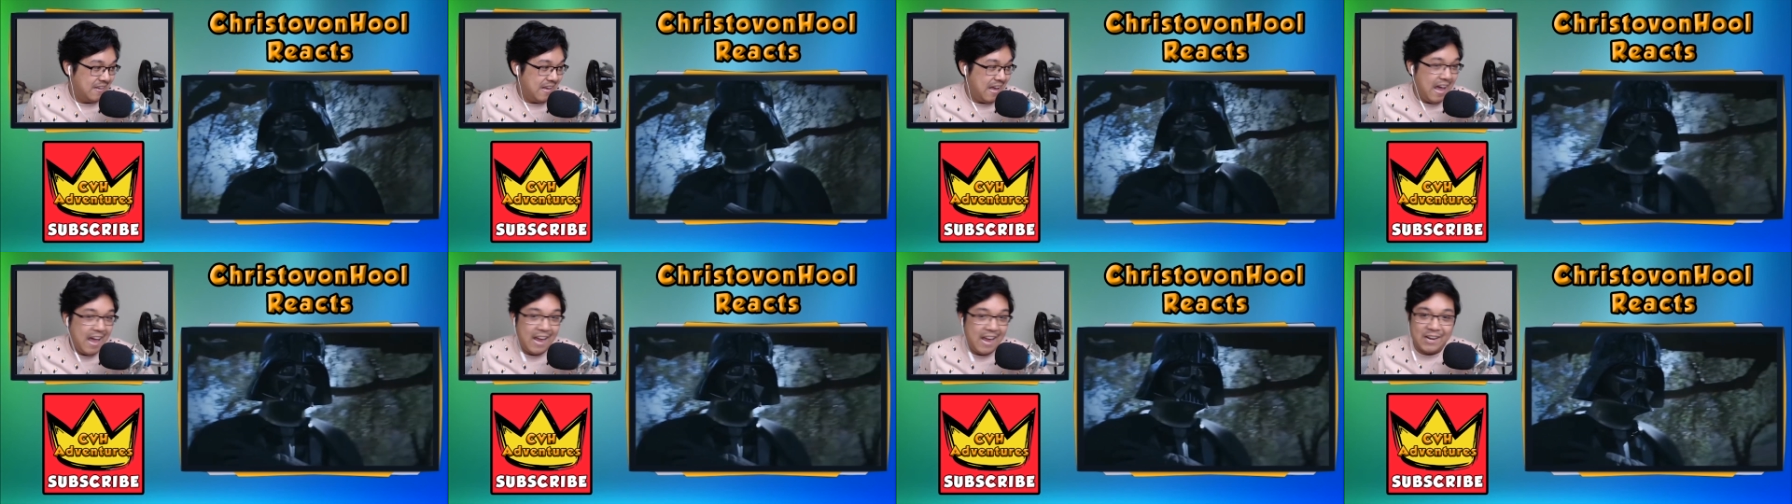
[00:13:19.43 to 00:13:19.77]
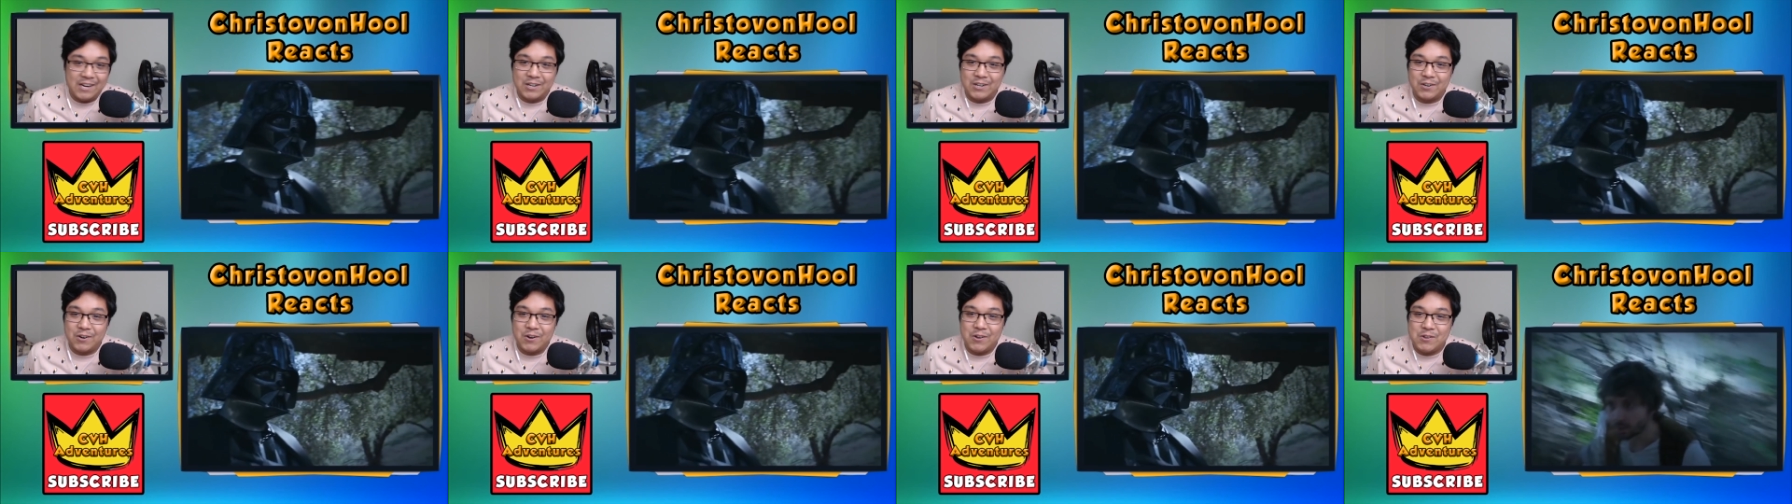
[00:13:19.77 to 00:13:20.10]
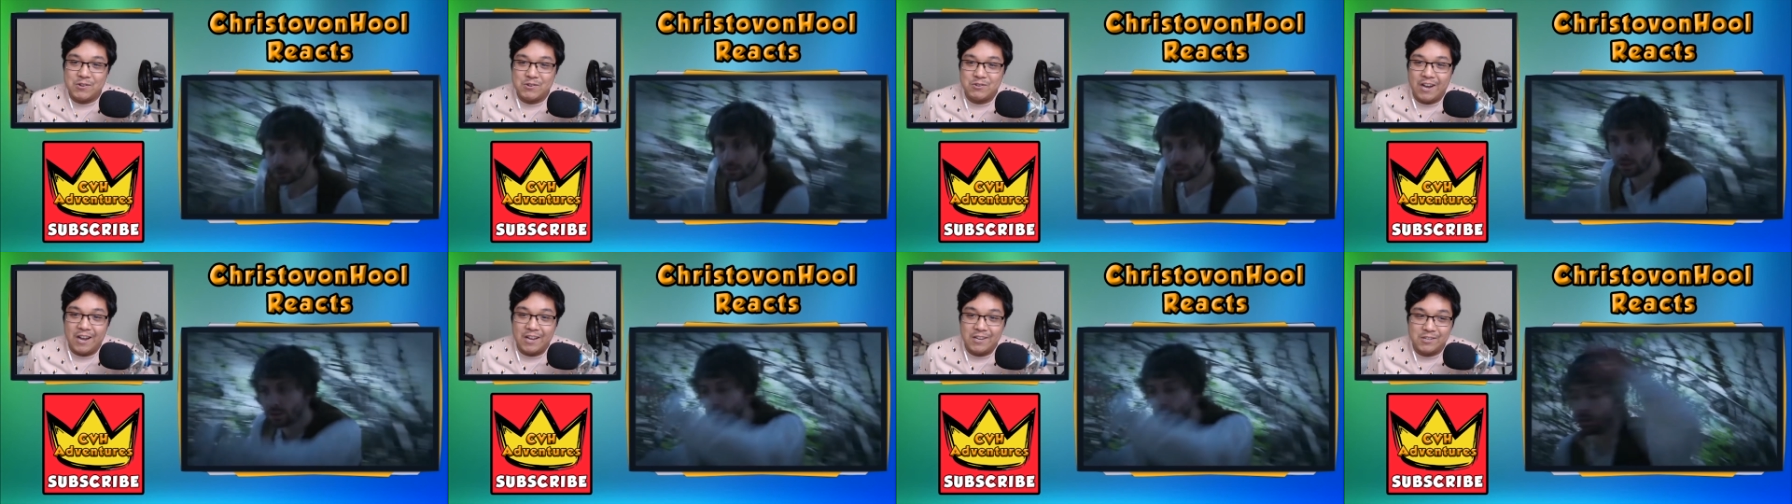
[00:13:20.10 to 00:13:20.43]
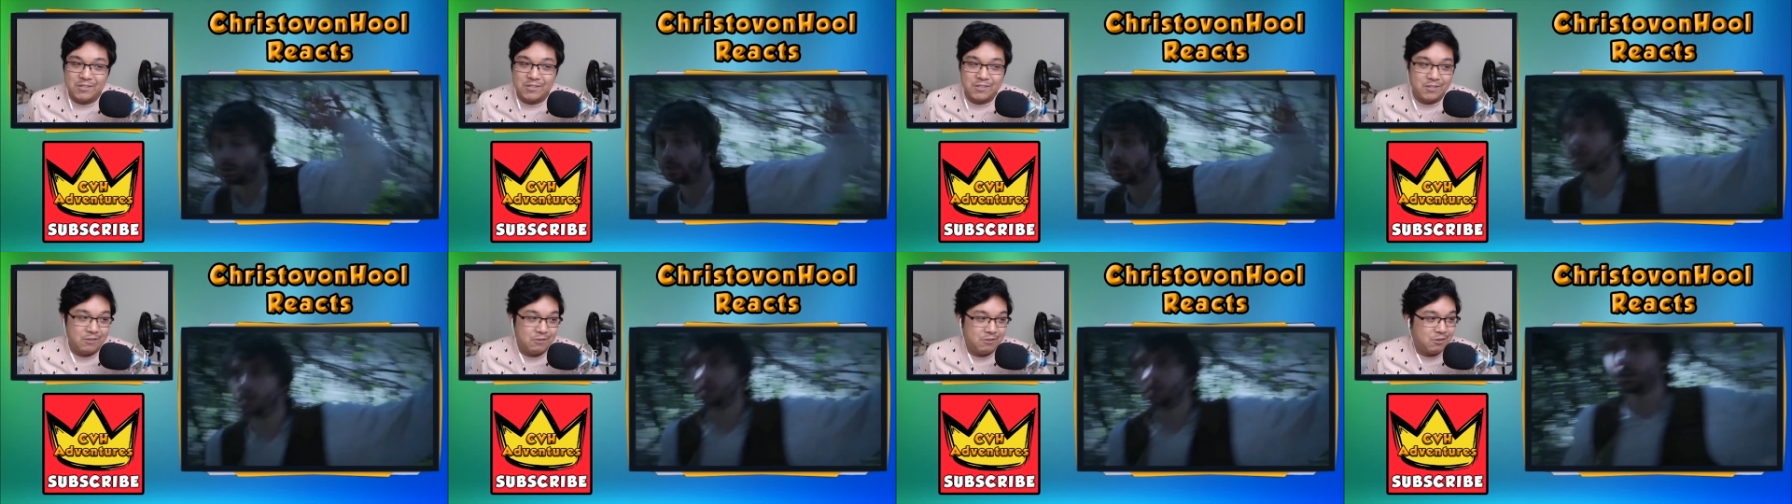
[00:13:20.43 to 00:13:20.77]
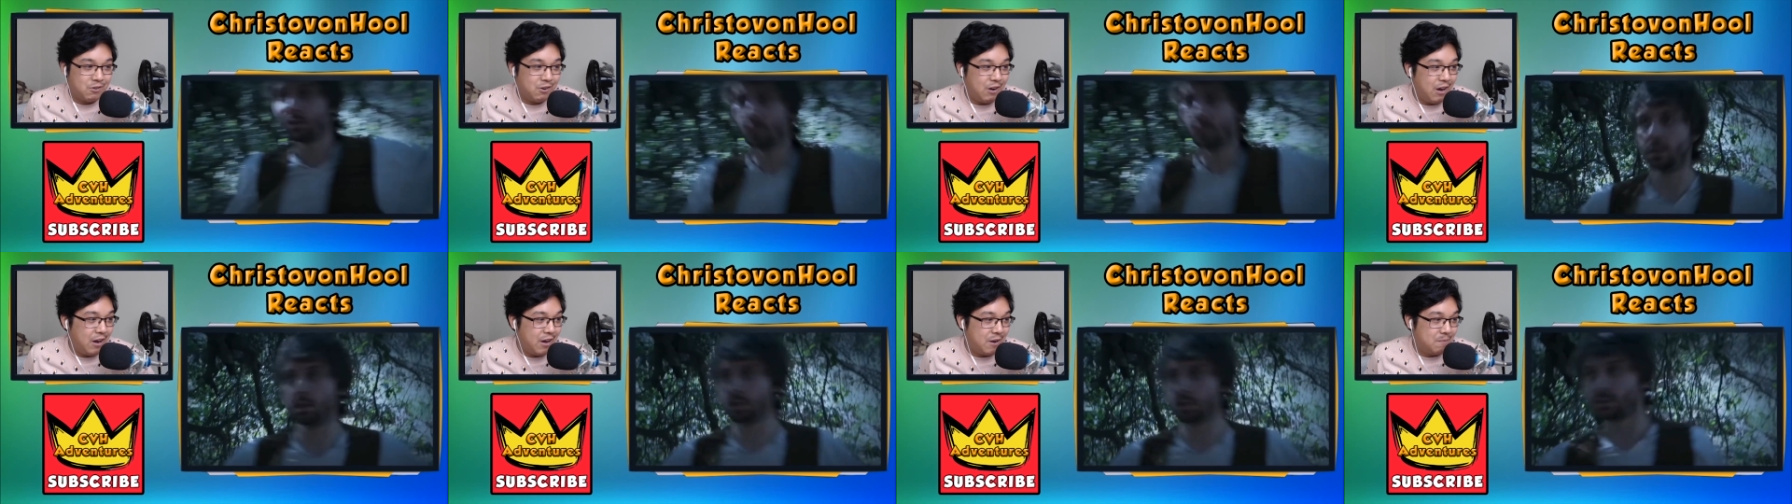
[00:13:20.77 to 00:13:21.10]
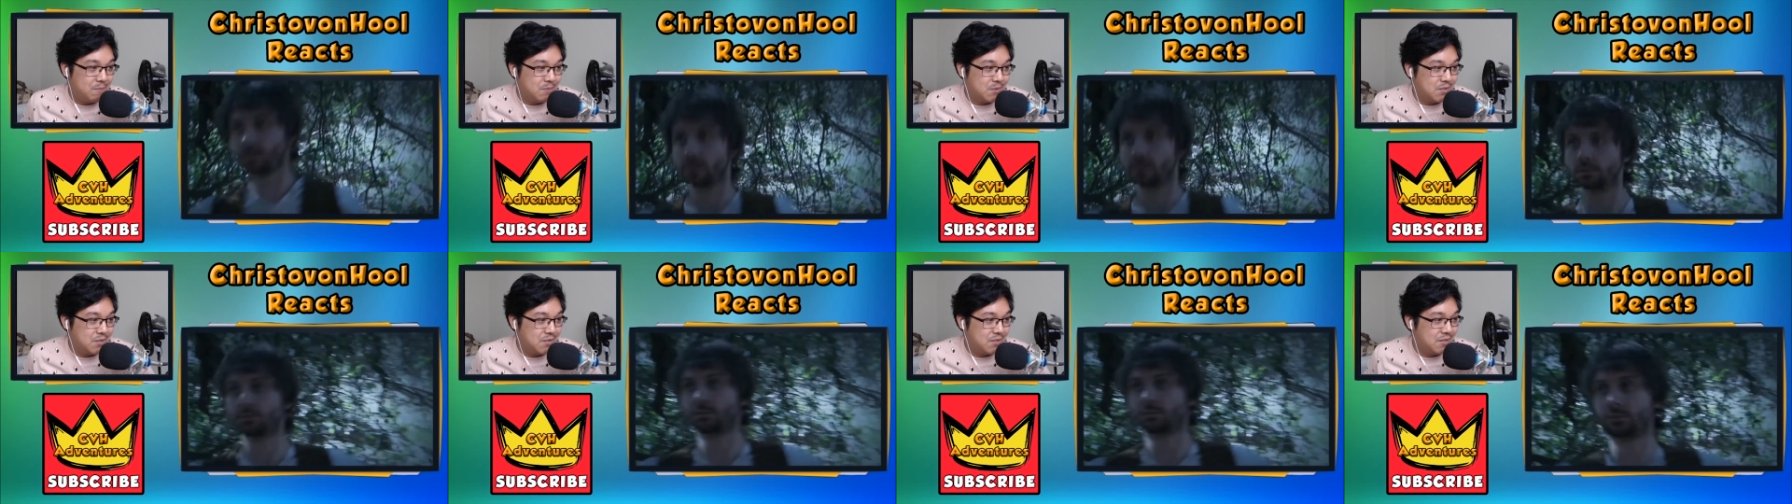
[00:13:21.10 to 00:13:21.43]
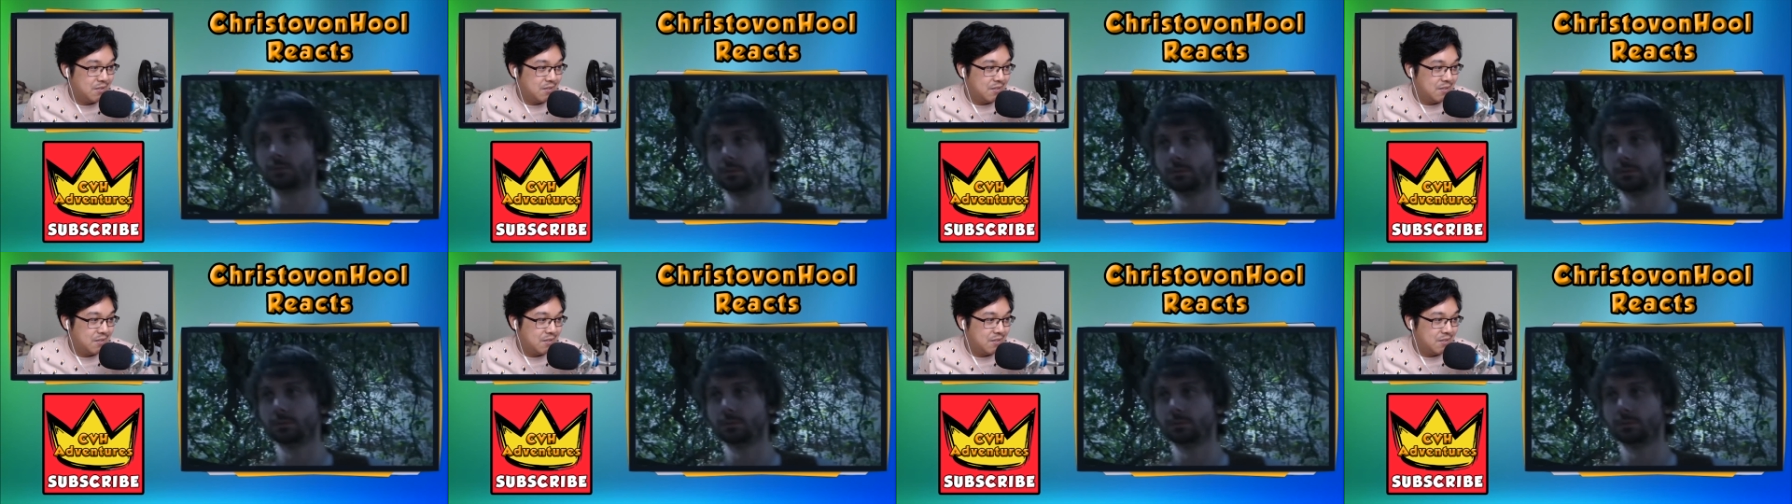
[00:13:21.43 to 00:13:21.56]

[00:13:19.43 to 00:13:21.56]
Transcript: Anger and tragedy triumphs